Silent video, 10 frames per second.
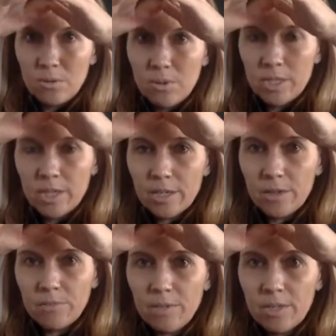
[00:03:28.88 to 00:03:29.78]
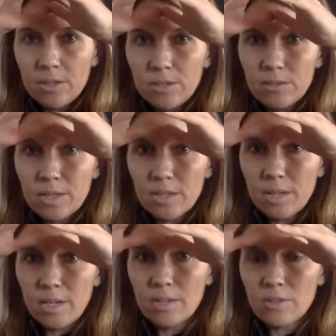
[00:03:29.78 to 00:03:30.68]
we take our fingers and
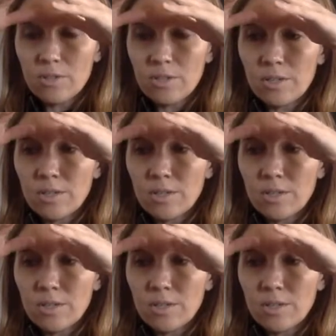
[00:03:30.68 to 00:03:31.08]
kind of draw a